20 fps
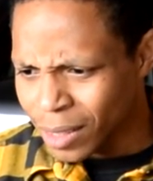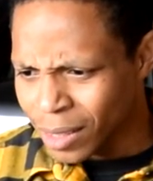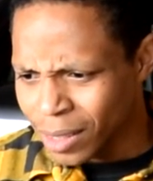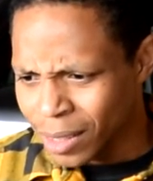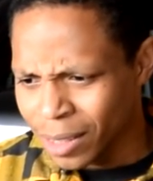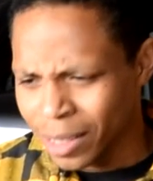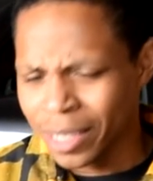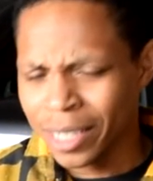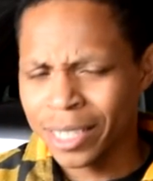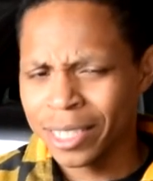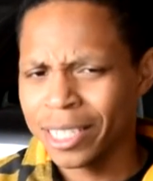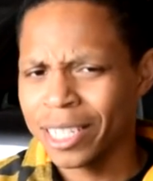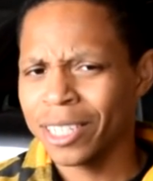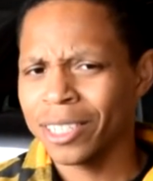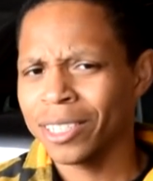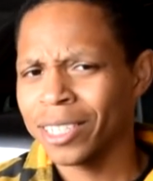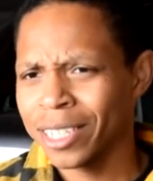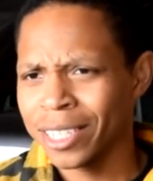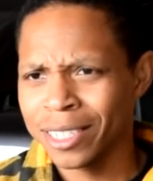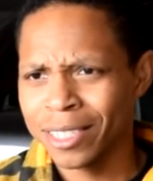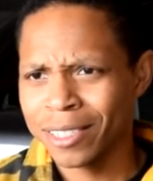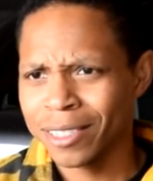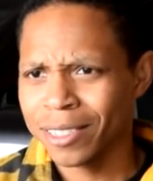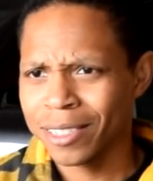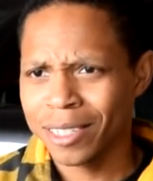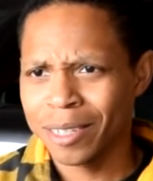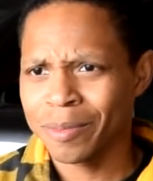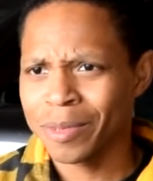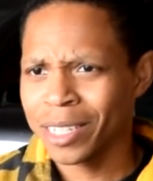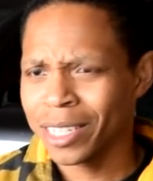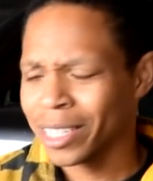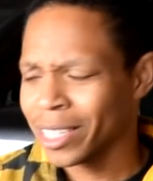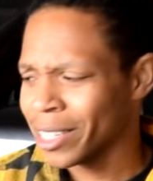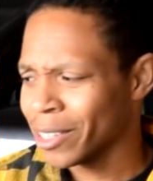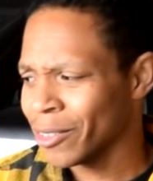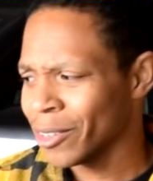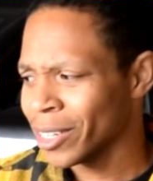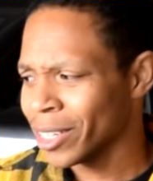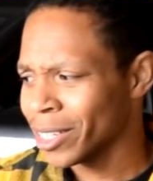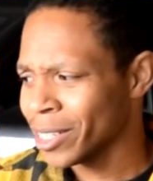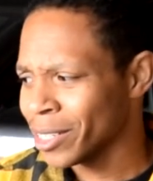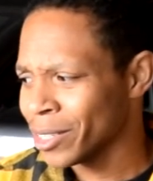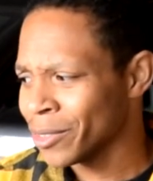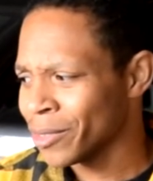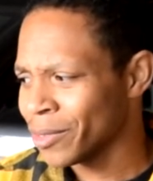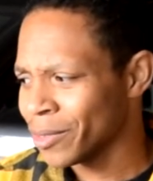The tail lights I'm going to get rid of.